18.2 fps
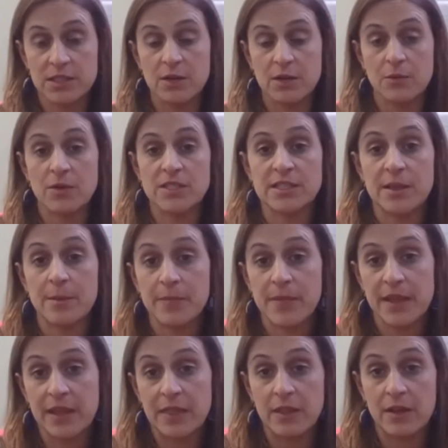There was
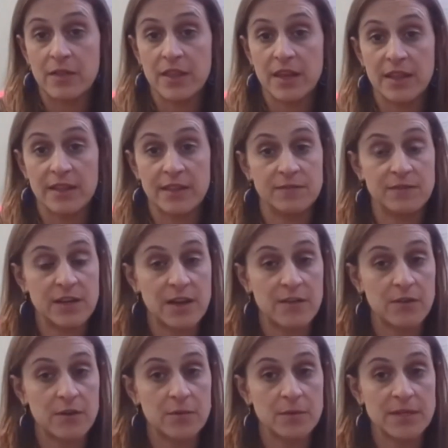something in there that I've
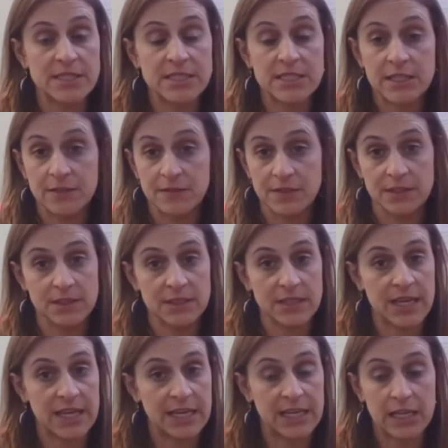never received
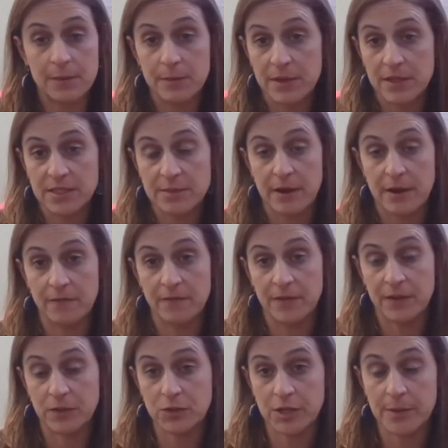any emails
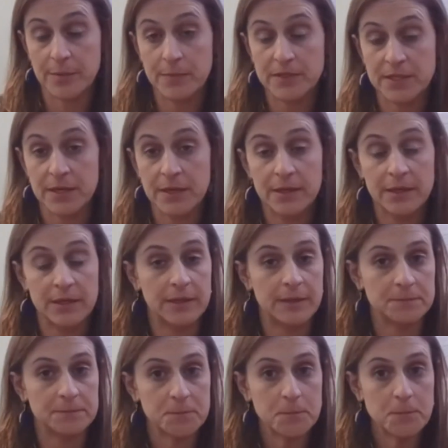about field trips.
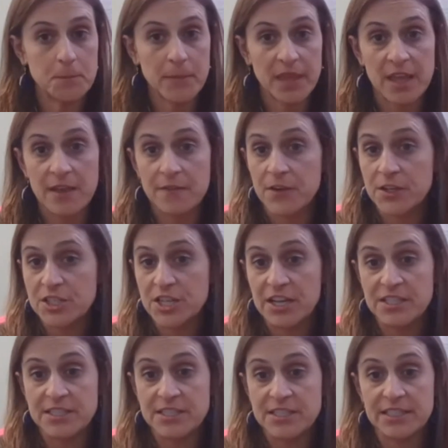If your
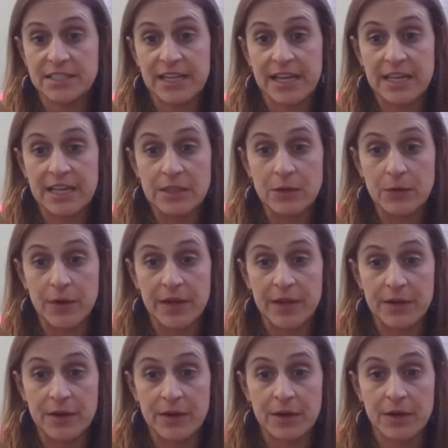child's an 8th
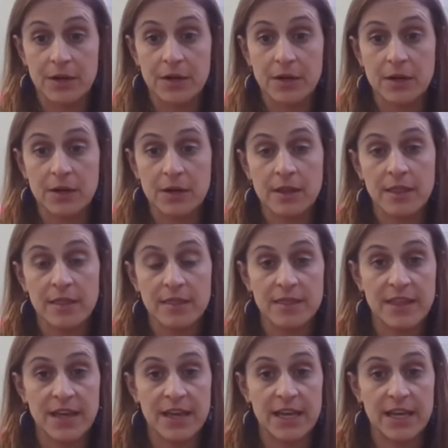grader,
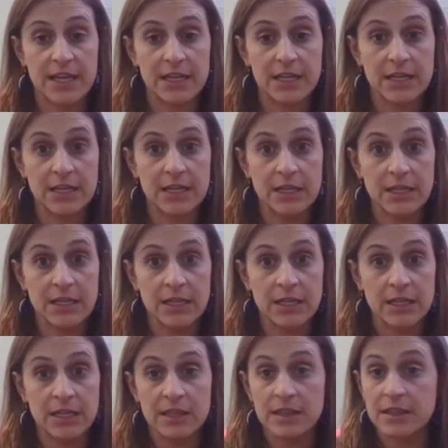then
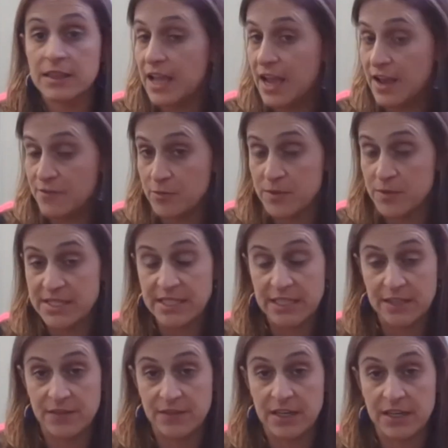they haven't
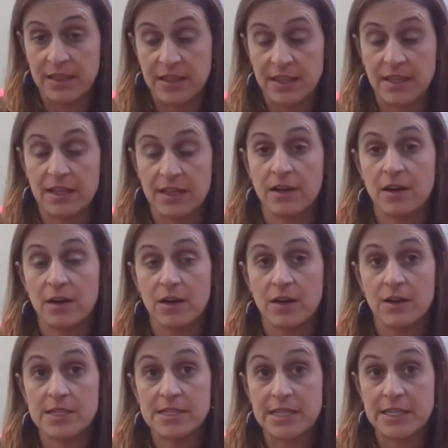received anything.
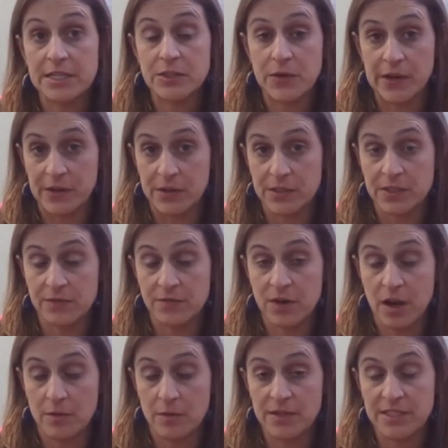Our 6th graders have
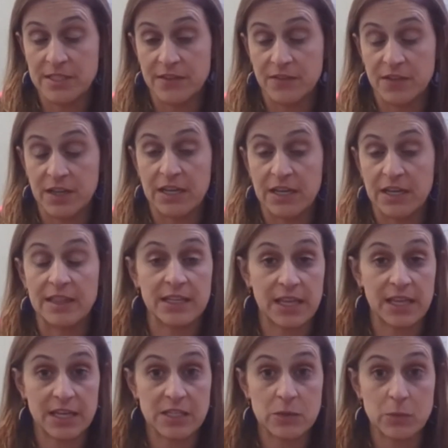not received
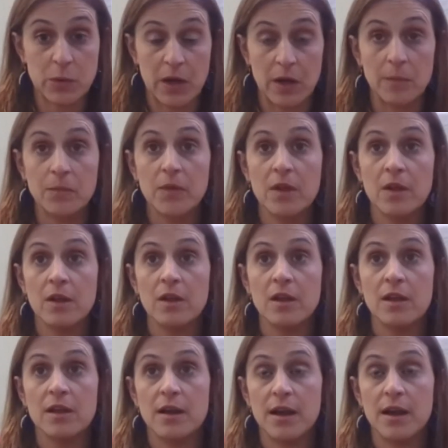anything yet as well.
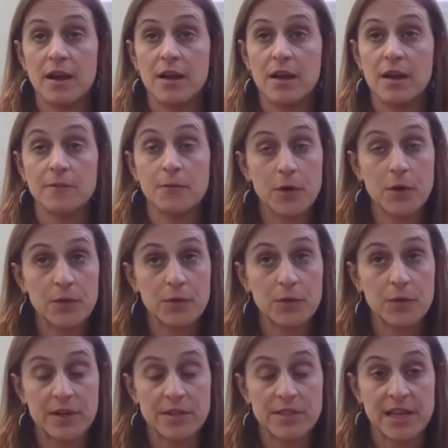Our 4th
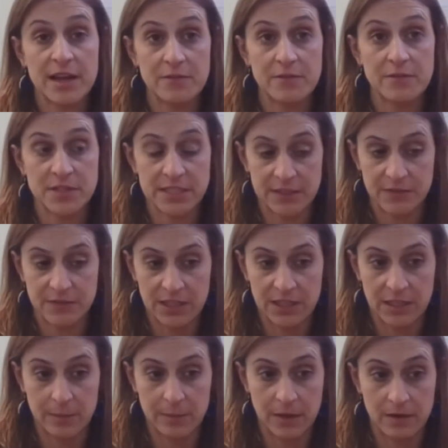graders have received
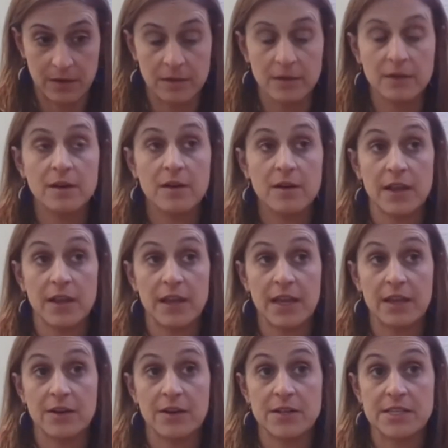an email,
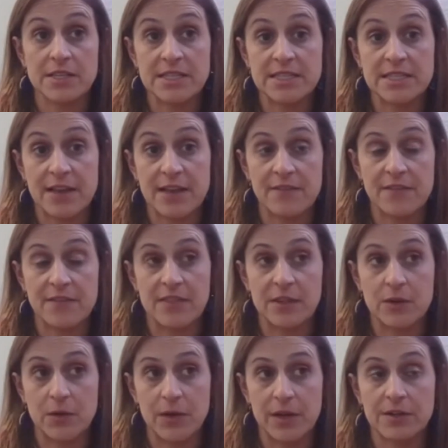and our
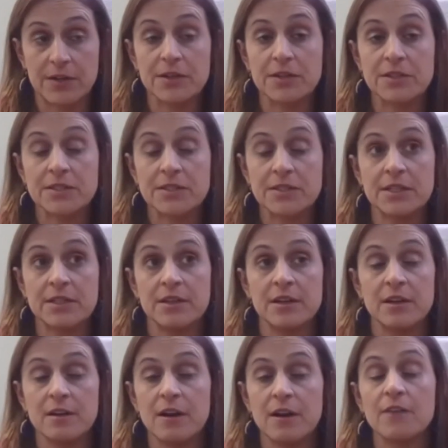7th graders,
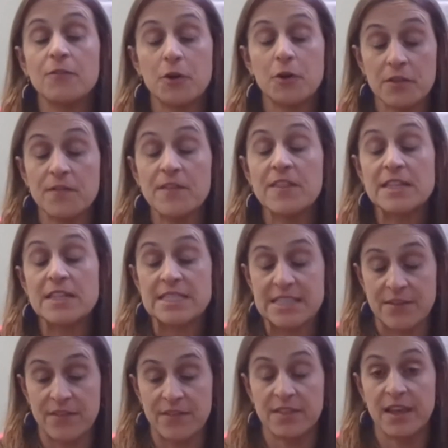our 4th, 5th,
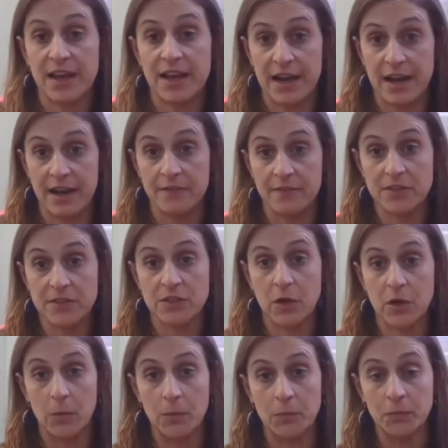and 7th have.
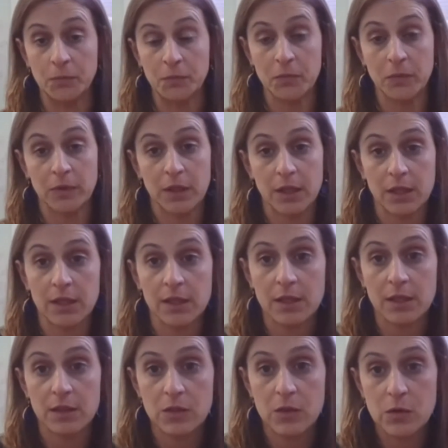So
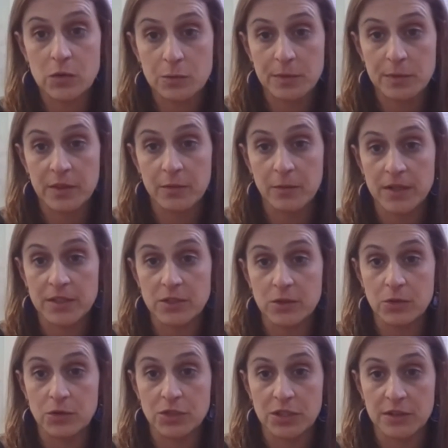those would be the
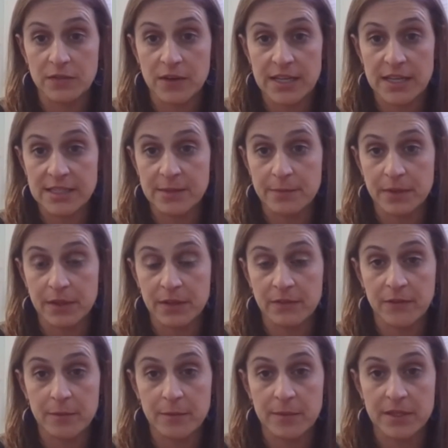ones who should have got
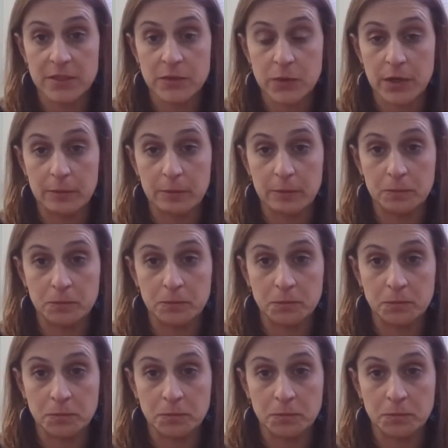something from me as well.